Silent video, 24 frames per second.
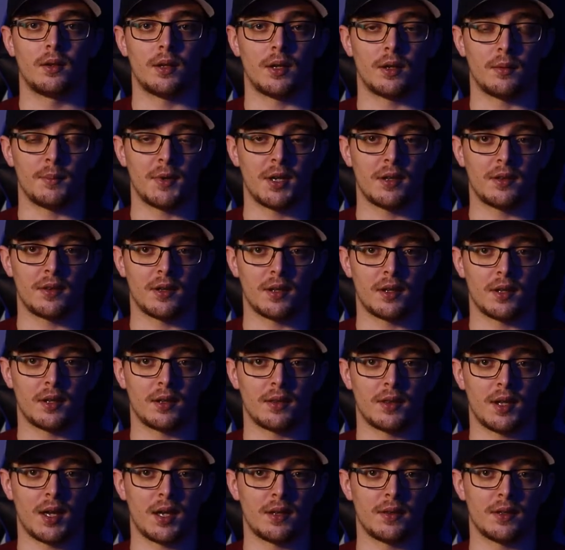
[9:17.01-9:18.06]
Now you may
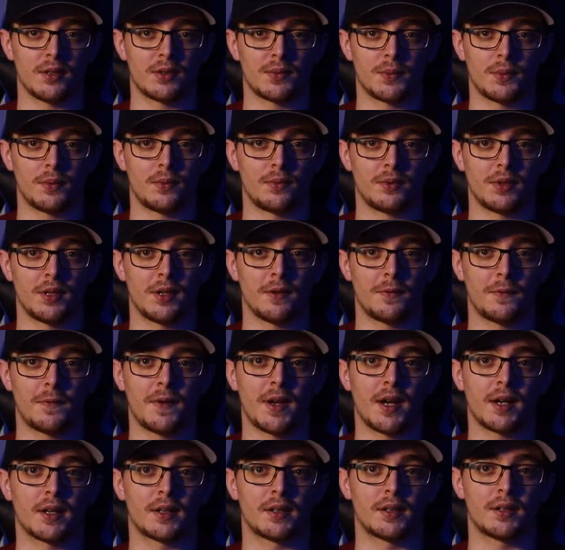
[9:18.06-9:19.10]
think that this will only
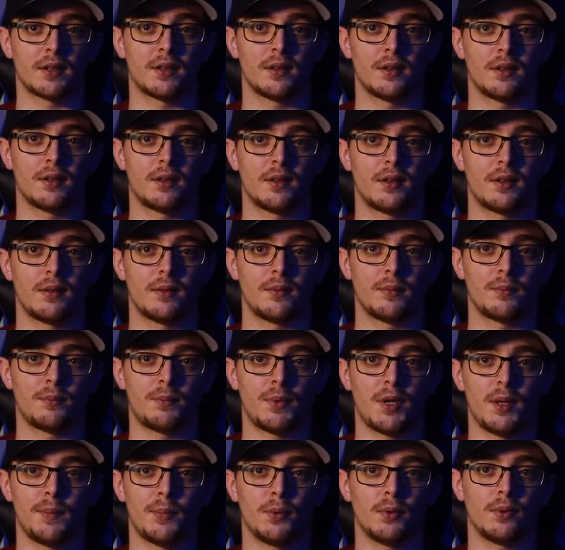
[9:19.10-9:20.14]
affect
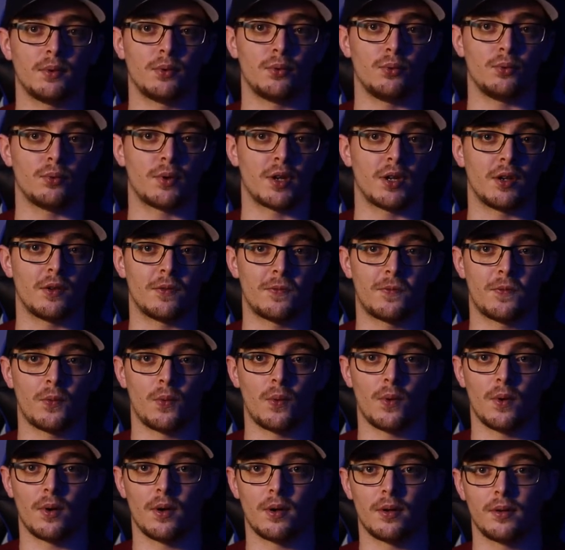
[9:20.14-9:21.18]
people who can
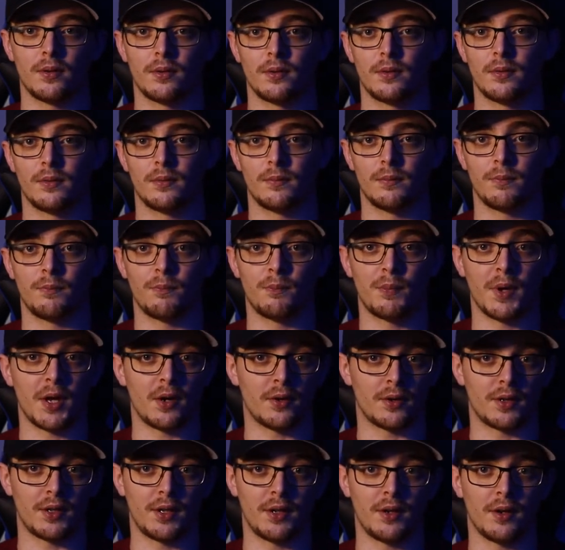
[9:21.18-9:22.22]
afford
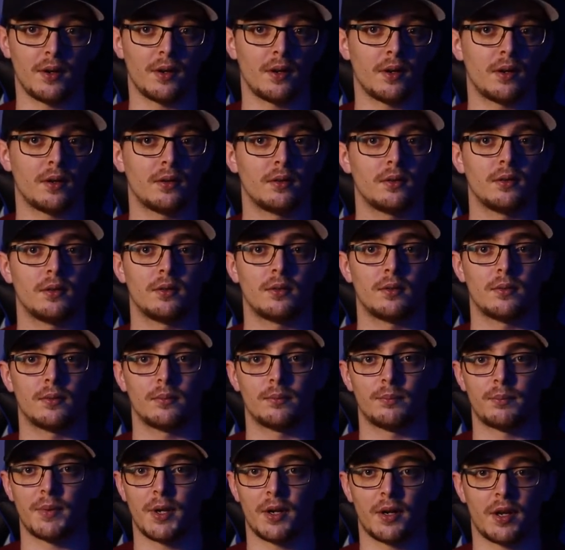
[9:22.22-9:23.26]
better gear,
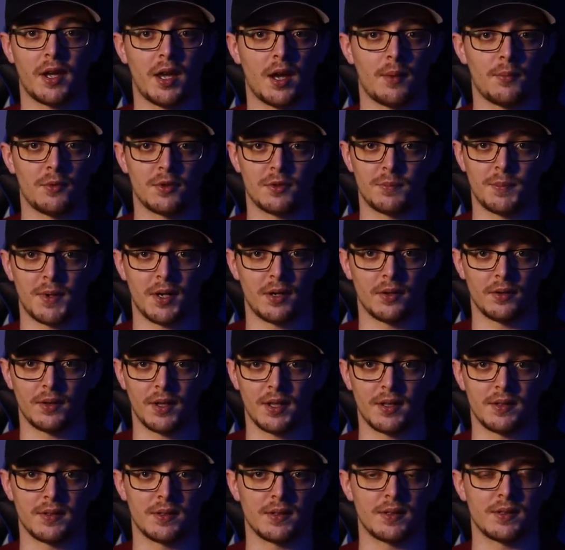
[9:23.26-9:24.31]
better cameras, better
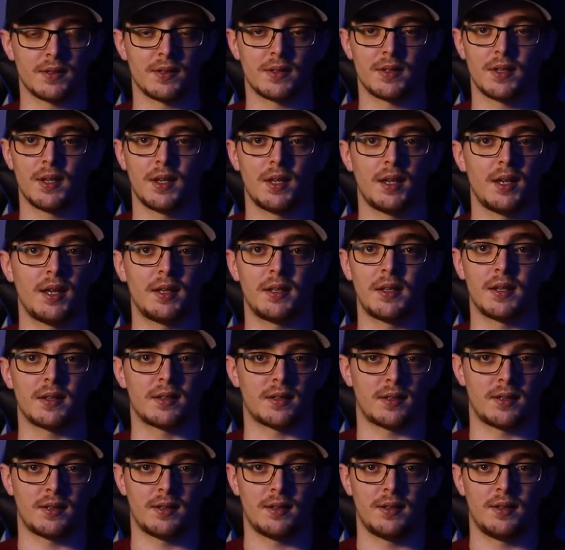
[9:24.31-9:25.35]
lenses. It
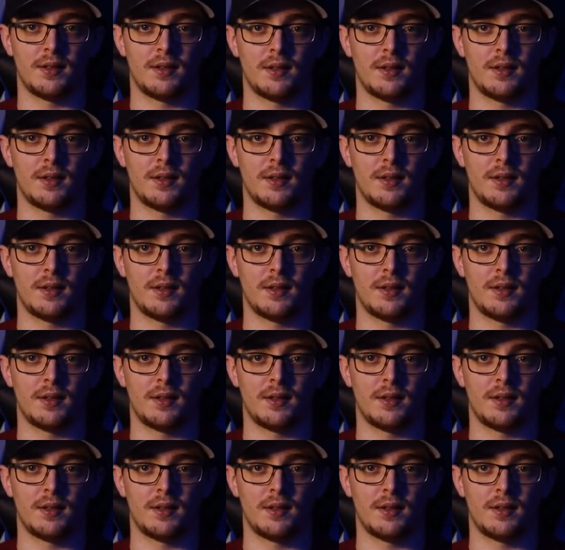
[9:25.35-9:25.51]
doesn't.